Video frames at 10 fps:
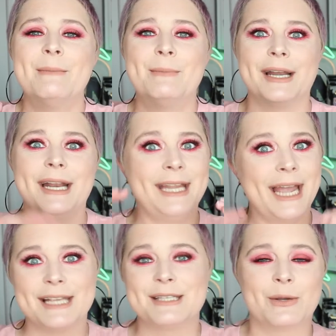But
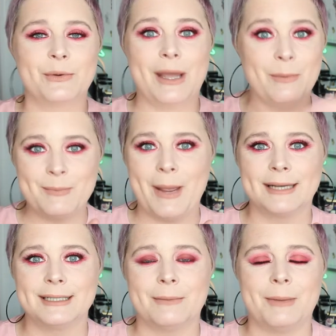yeah, so that was
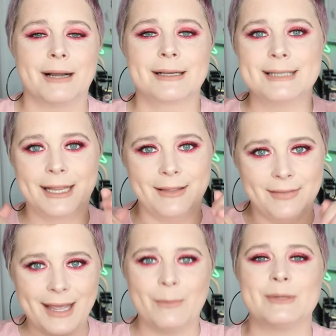packed in a box, and
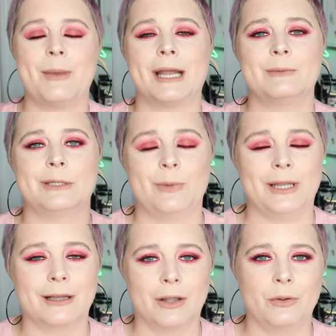then that was packed
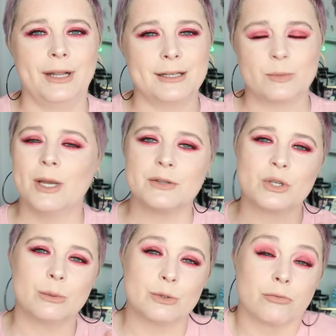between the clothing as well.
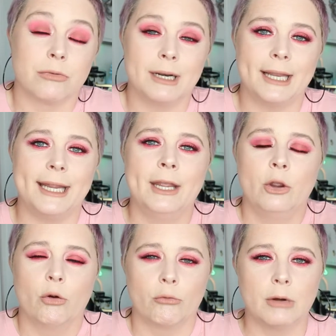So it was was really,
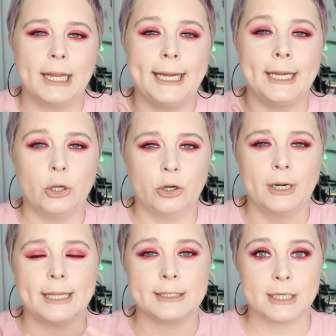really
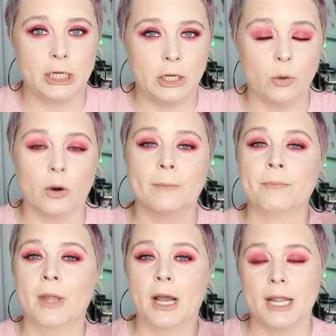good and secure.
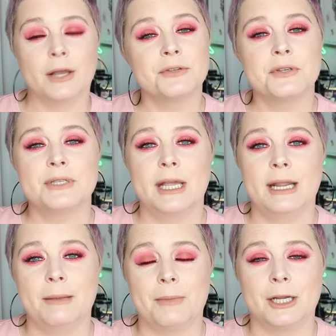I also said
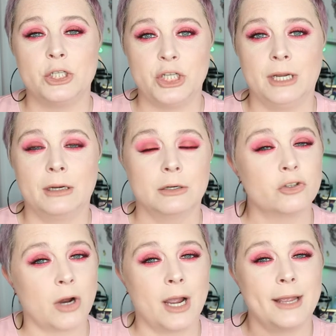in my Shein
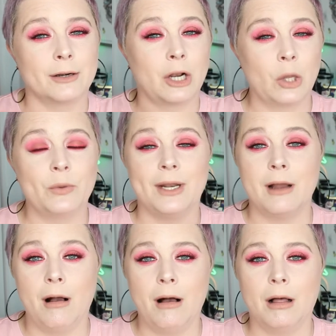try-on clothing
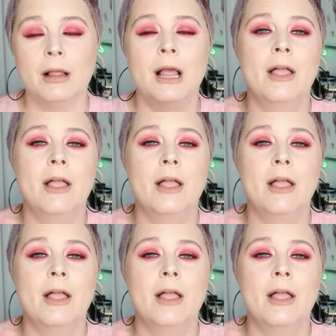haul